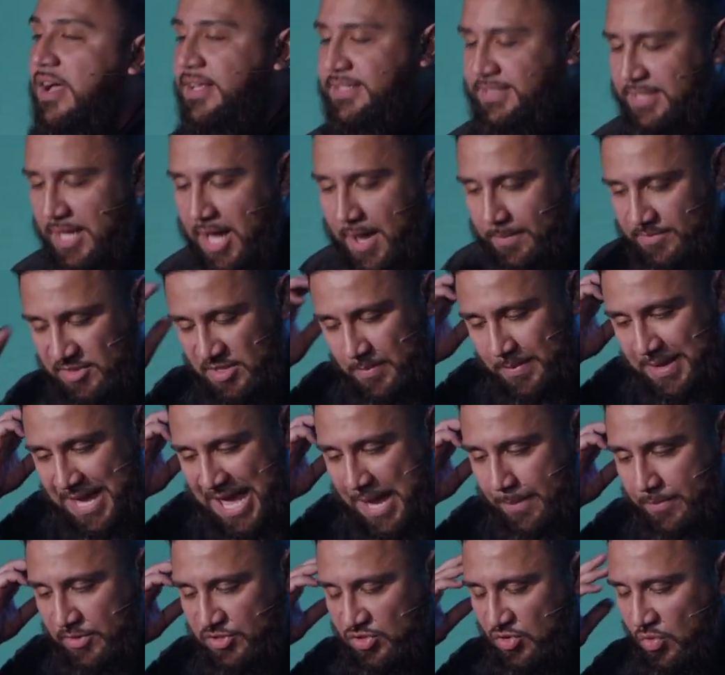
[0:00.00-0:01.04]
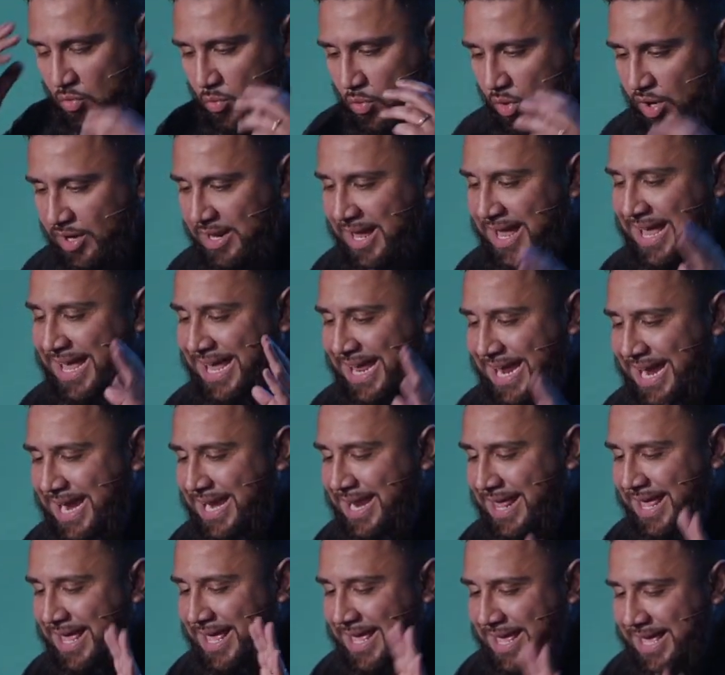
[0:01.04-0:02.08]
us up to be able to work
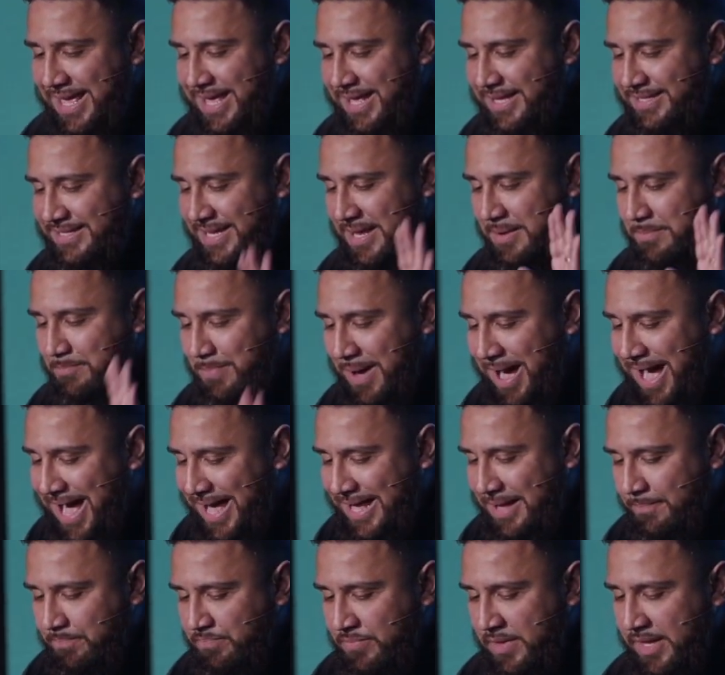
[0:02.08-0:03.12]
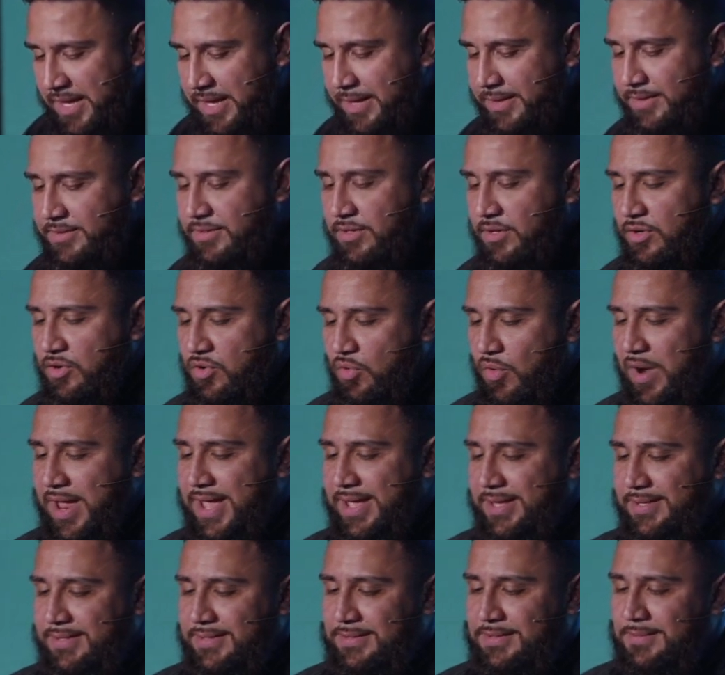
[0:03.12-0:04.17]
in His and by His
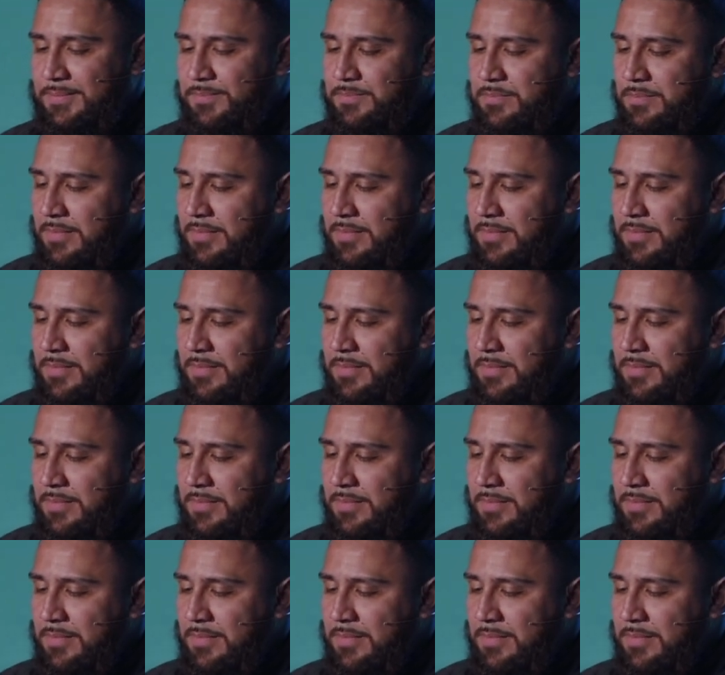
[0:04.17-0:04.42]
grace.